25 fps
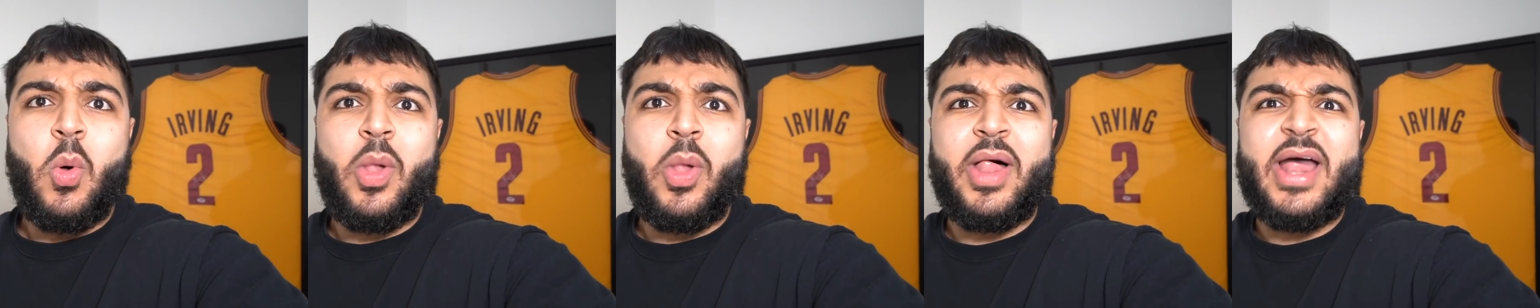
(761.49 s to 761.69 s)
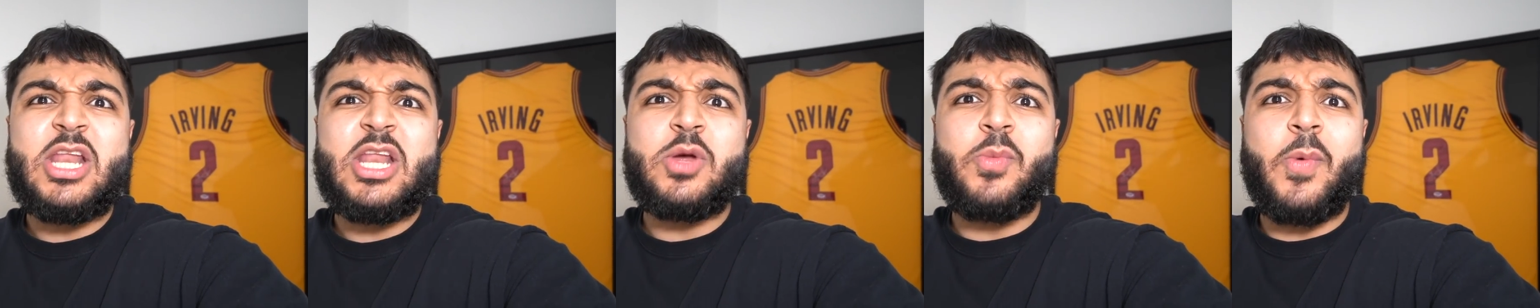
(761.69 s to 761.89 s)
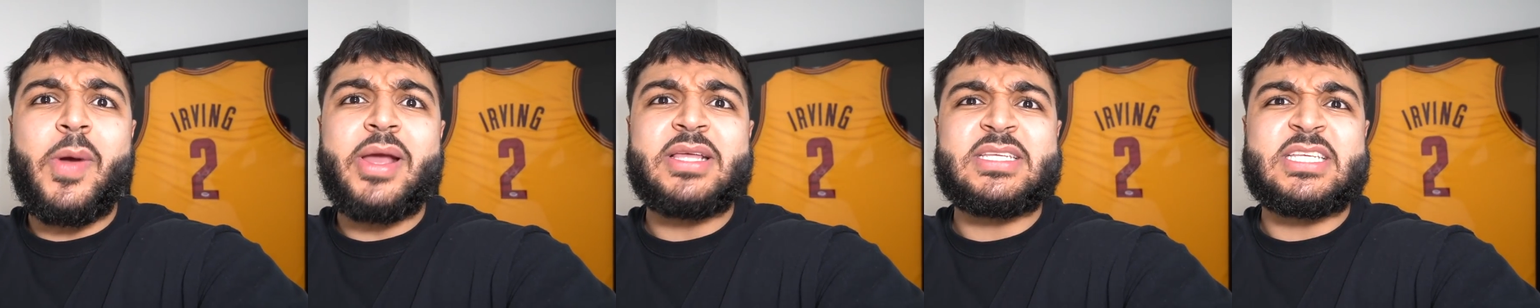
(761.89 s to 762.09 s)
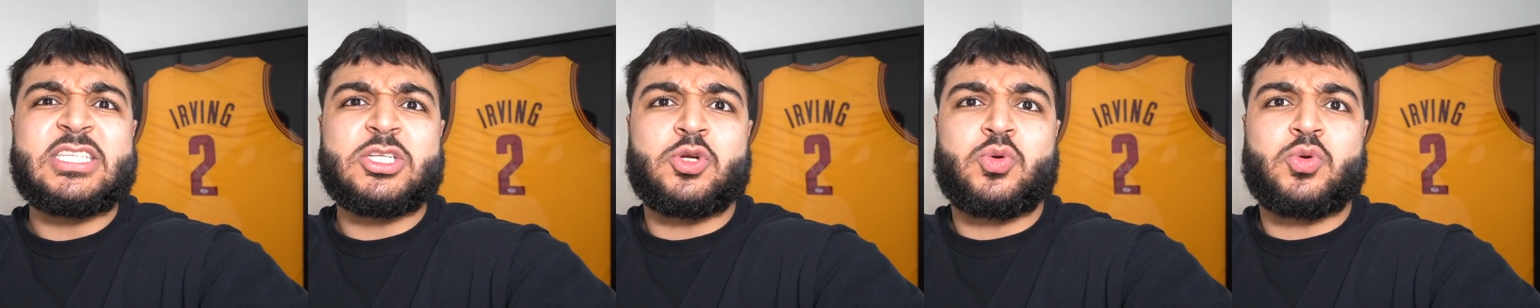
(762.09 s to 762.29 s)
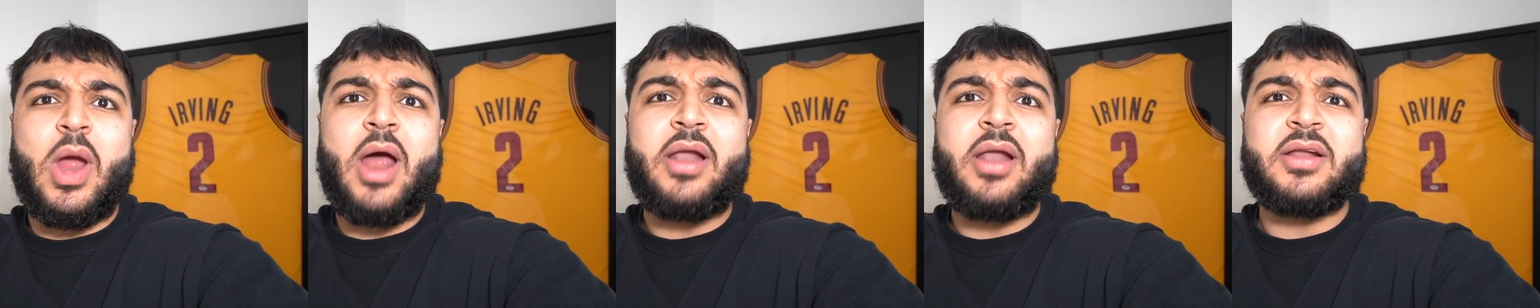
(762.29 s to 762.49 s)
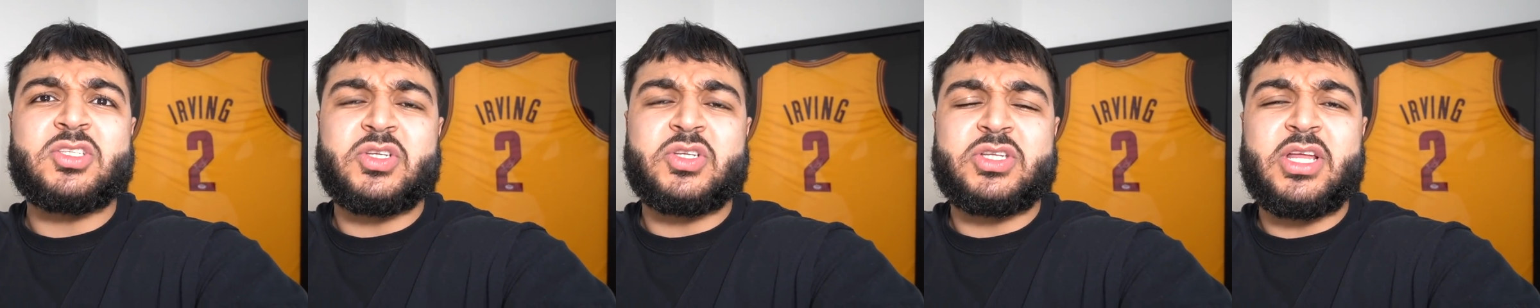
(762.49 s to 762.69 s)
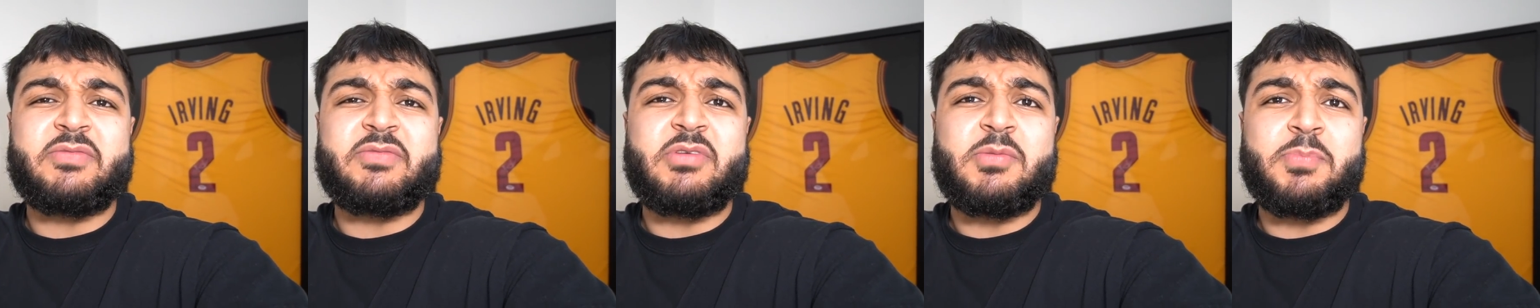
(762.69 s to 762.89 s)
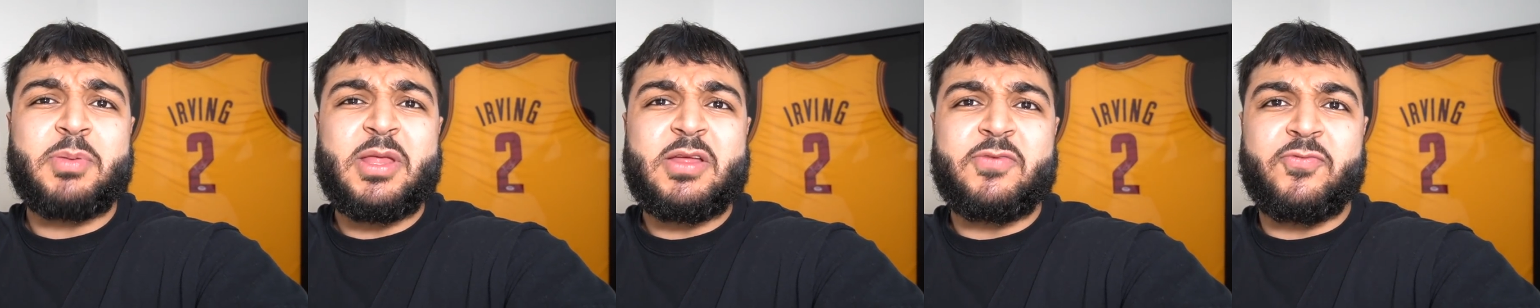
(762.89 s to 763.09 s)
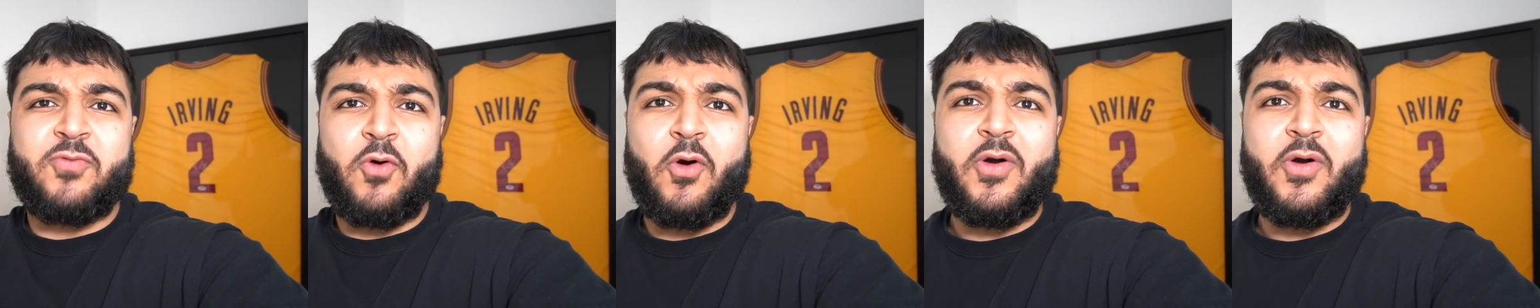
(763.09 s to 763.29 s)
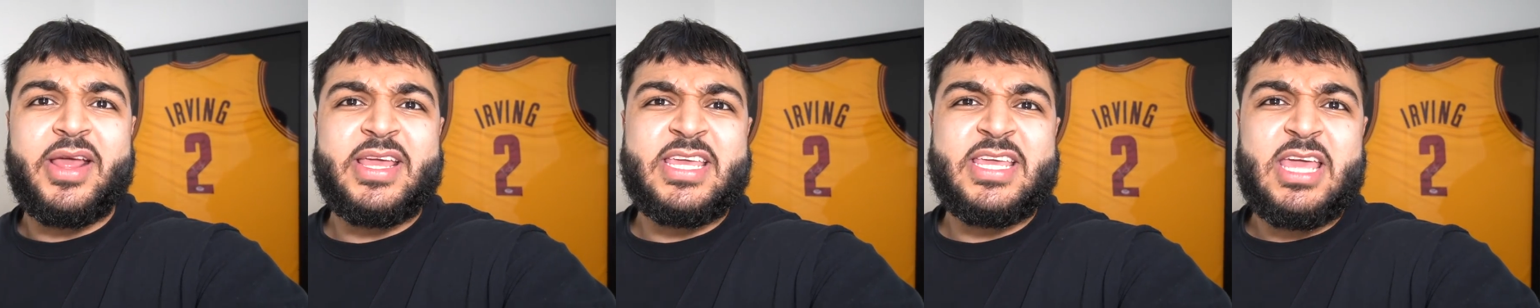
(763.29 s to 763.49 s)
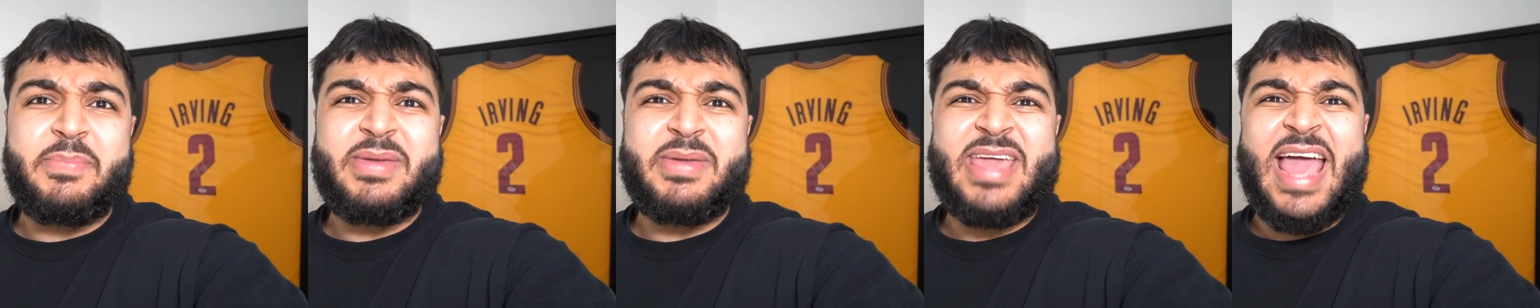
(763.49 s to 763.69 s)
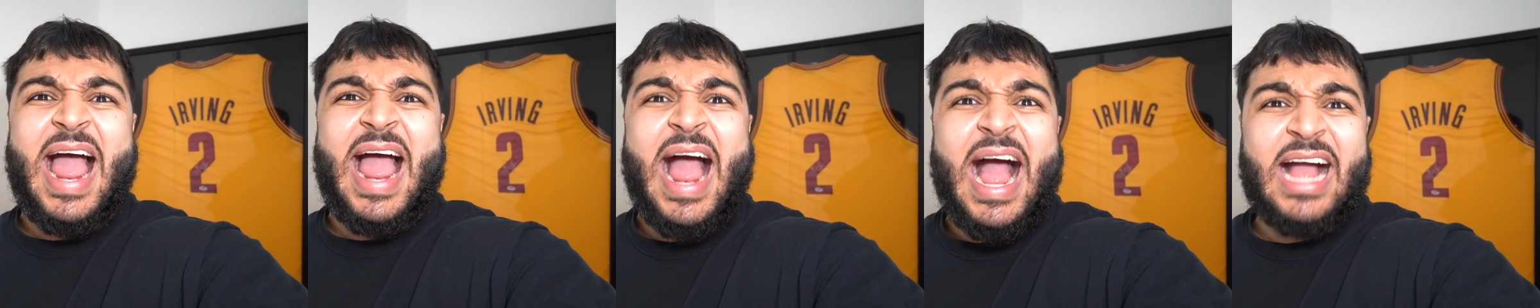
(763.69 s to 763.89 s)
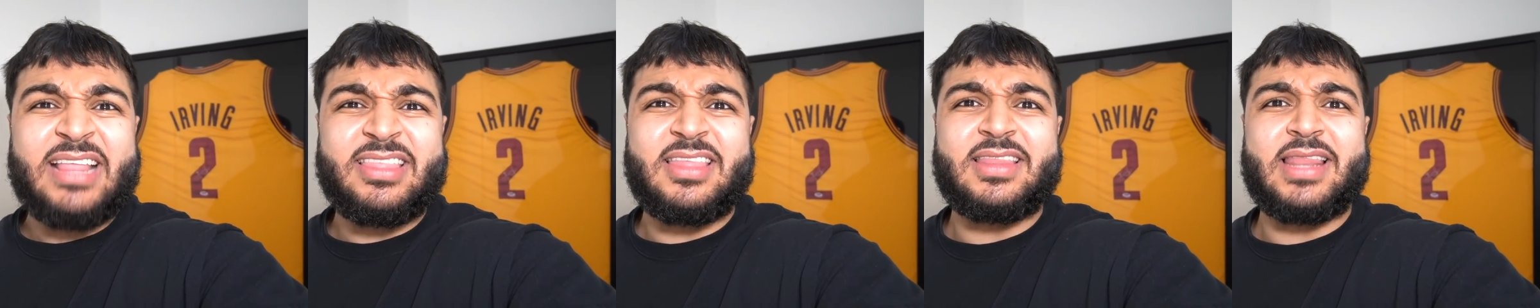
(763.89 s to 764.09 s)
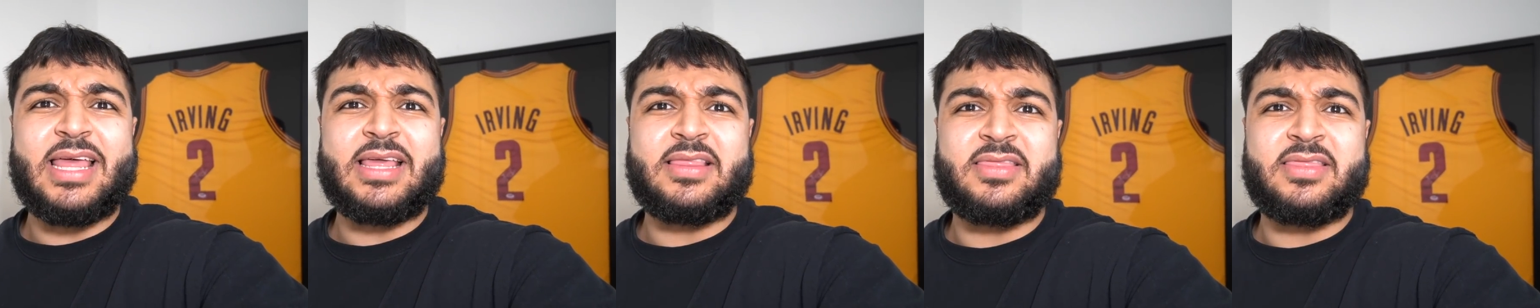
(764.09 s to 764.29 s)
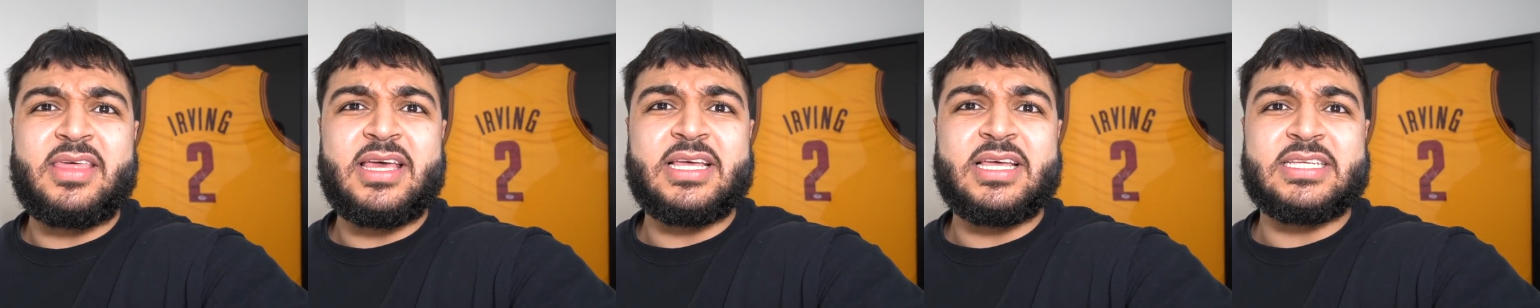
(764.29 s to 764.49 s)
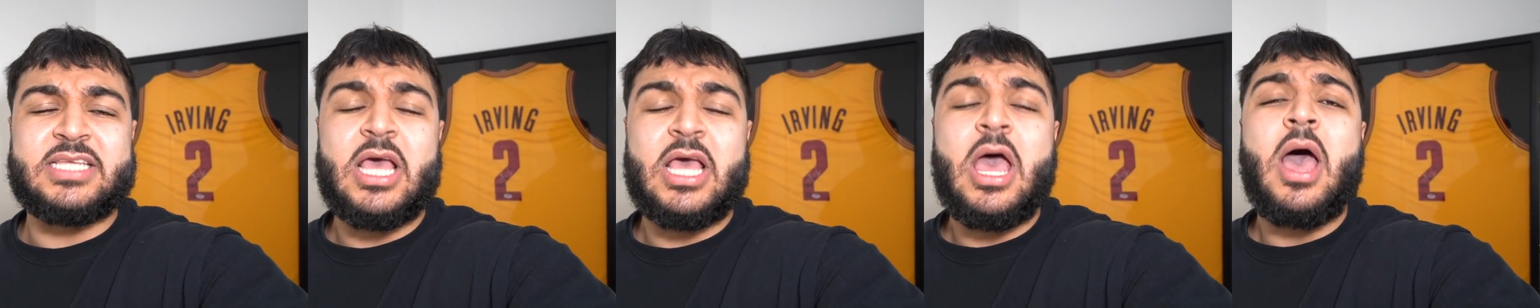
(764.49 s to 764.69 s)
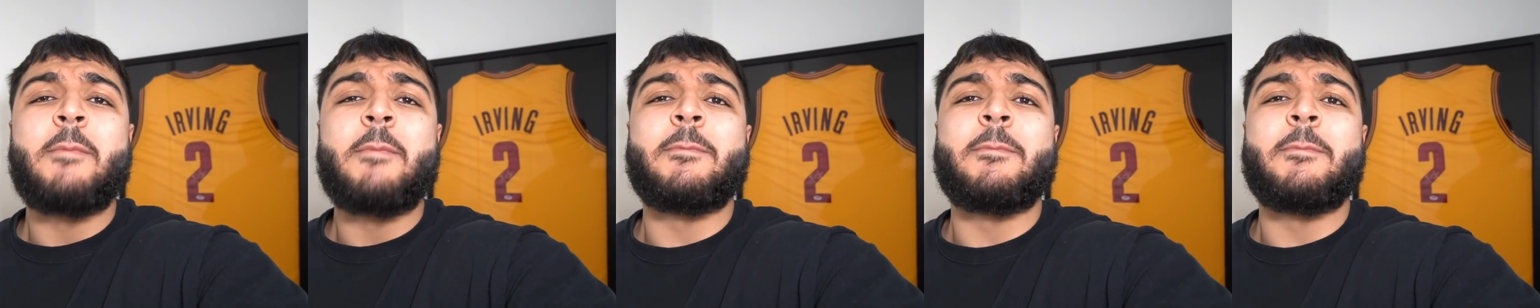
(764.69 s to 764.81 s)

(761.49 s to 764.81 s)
Well, anyways, he's grounded, so he's not gonna be playing Fortnite. He can't be acting like this.